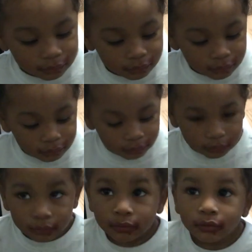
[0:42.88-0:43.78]

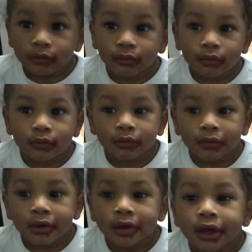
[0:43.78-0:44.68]
EJ, you want
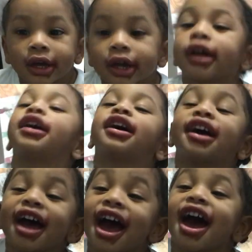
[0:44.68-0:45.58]
more?
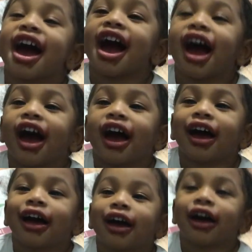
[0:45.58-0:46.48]

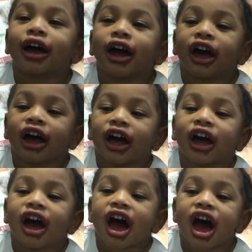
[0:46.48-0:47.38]
Yes?
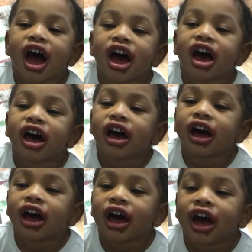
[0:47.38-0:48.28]
You
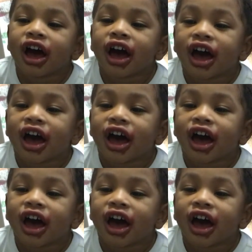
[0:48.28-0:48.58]
like it?